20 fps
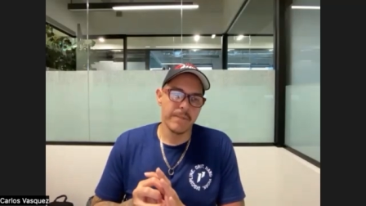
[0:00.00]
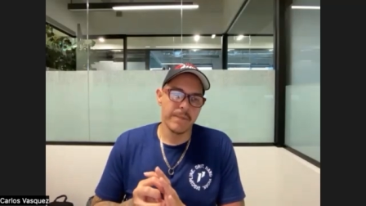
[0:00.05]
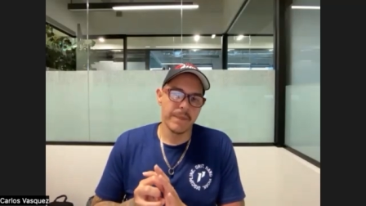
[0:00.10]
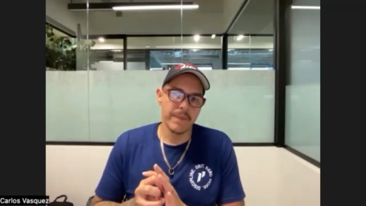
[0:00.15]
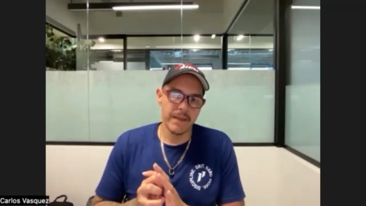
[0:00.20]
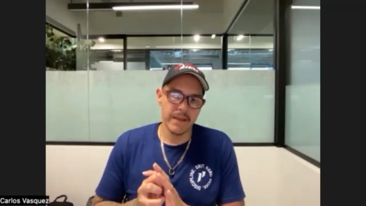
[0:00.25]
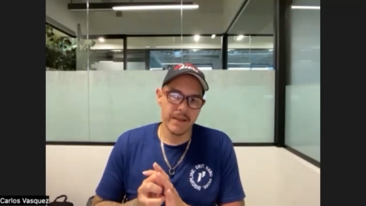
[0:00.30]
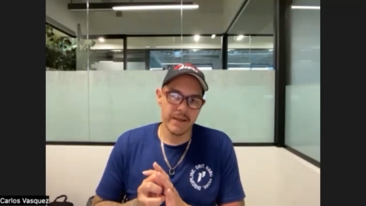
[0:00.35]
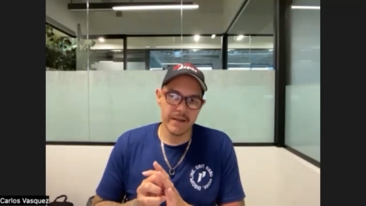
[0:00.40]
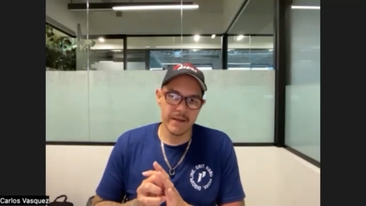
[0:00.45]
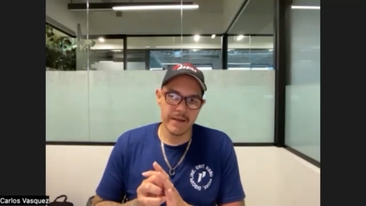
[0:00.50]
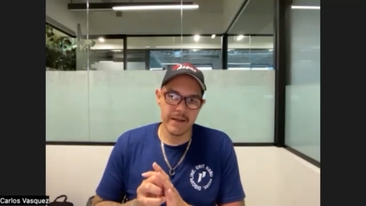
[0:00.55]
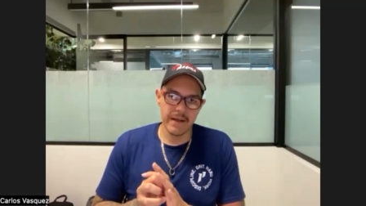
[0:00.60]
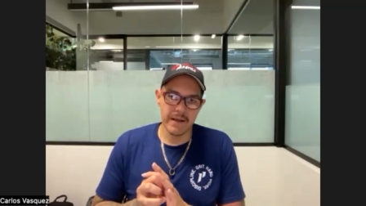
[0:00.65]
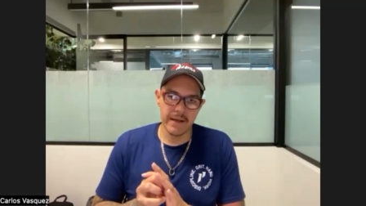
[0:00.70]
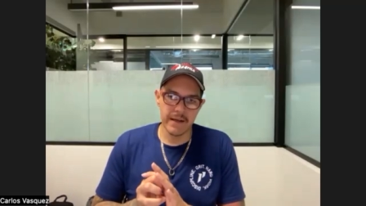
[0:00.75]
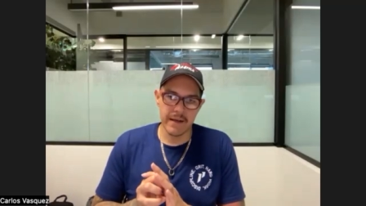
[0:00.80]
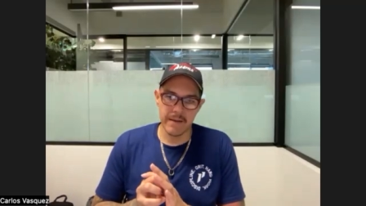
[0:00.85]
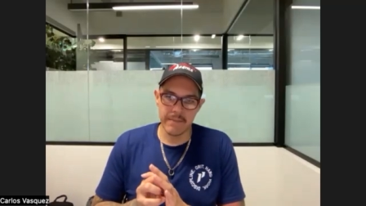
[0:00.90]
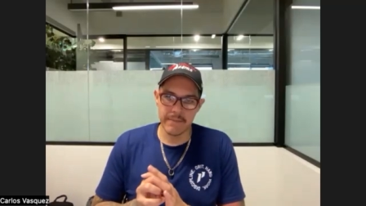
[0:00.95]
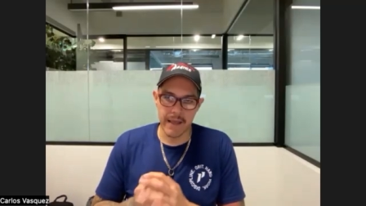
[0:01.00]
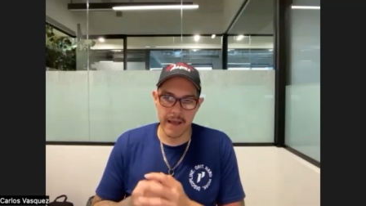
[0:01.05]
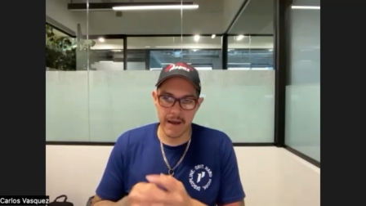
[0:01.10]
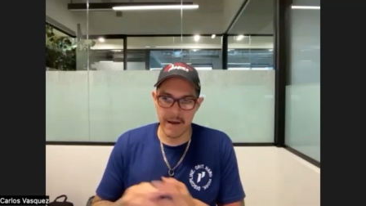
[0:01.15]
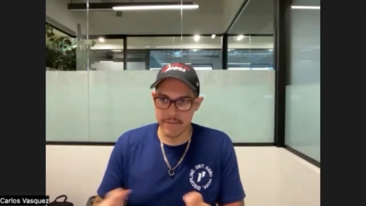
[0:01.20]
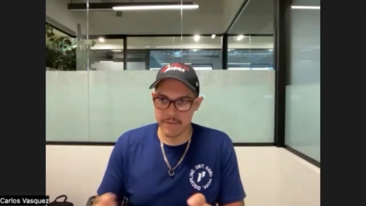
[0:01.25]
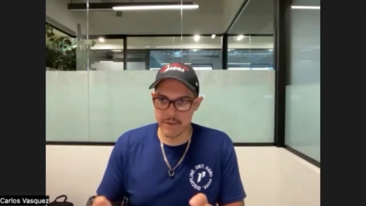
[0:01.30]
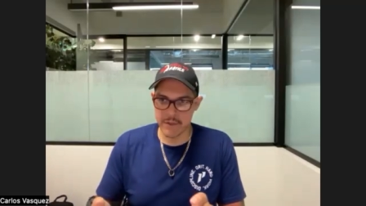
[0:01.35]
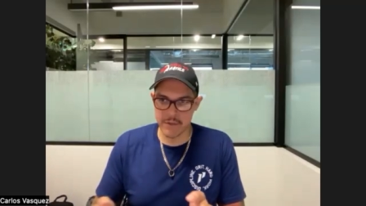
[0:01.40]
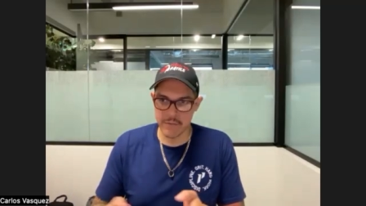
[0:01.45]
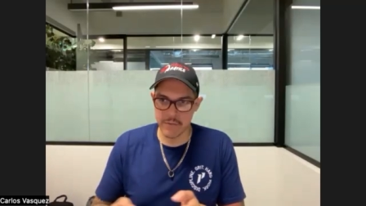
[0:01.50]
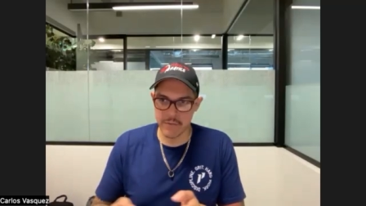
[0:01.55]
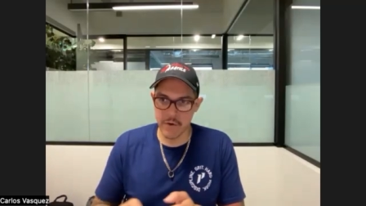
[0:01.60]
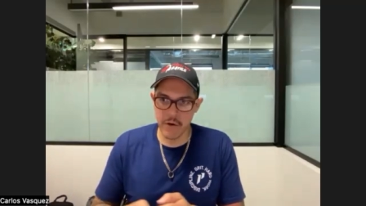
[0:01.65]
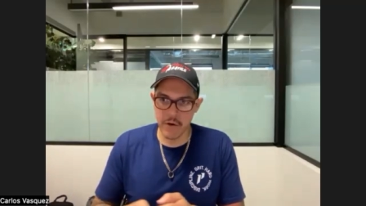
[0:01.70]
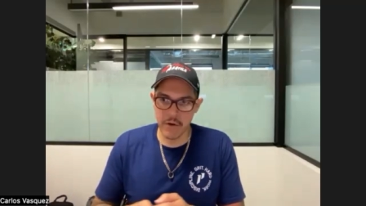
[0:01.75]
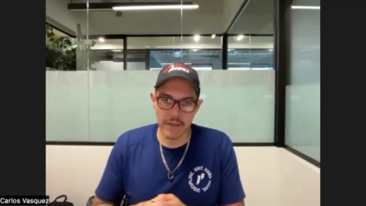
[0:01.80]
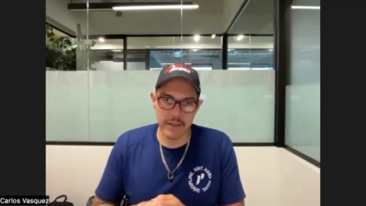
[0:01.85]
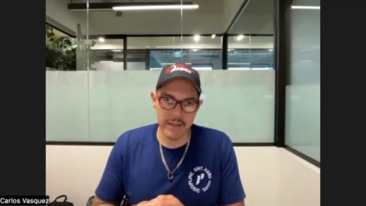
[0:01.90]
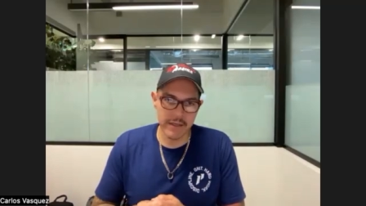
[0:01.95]
then uh, I'm now I'm just
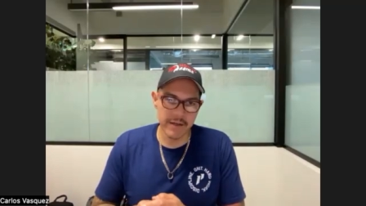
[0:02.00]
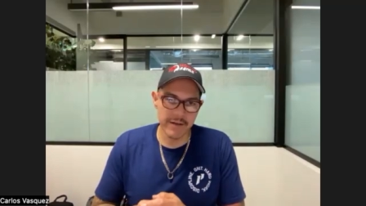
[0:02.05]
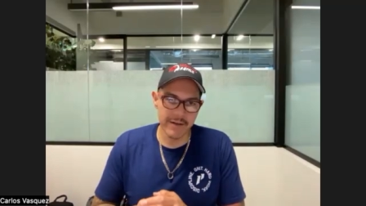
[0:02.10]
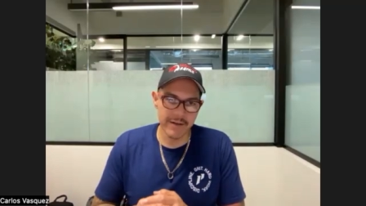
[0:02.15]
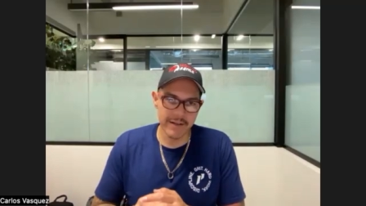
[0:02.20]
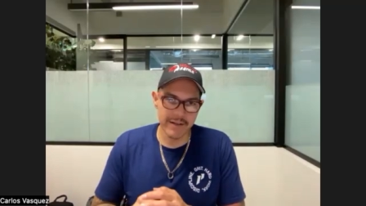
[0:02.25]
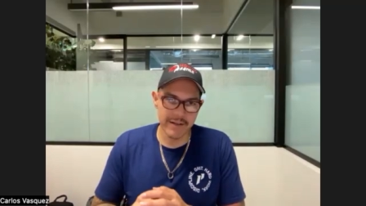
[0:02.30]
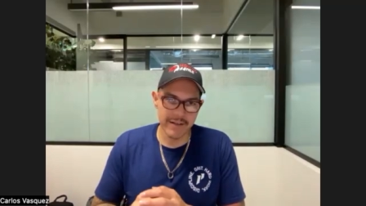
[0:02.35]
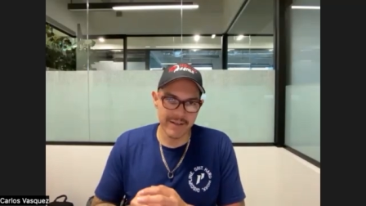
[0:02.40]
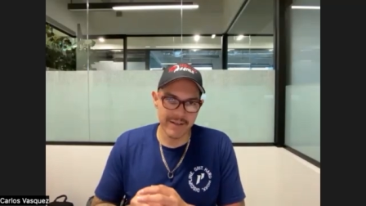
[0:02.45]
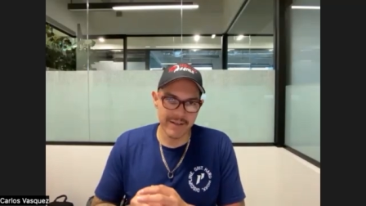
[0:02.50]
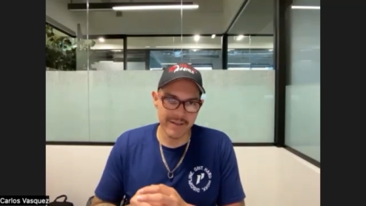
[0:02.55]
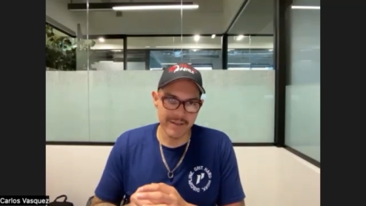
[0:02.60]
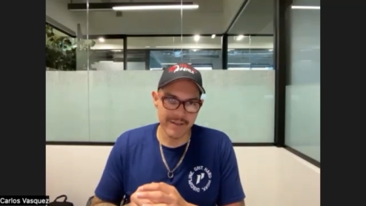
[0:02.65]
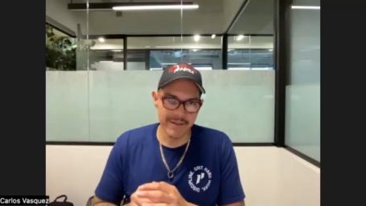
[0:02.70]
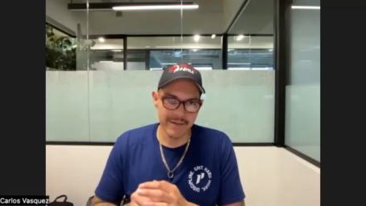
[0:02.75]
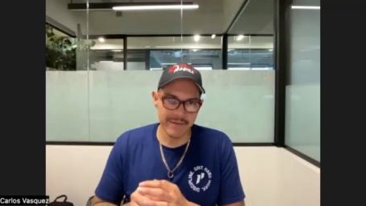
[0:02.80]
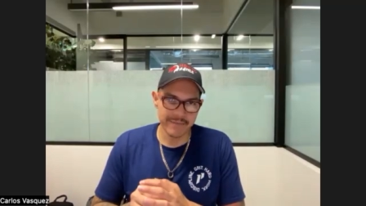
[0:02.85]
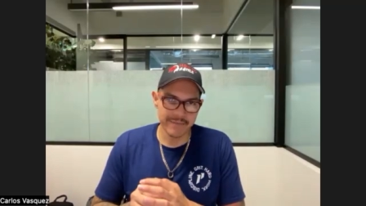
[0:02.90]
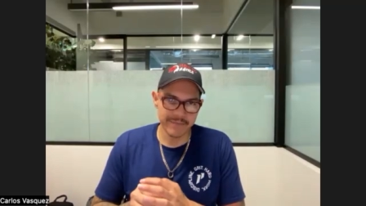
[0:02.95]
falling on it. So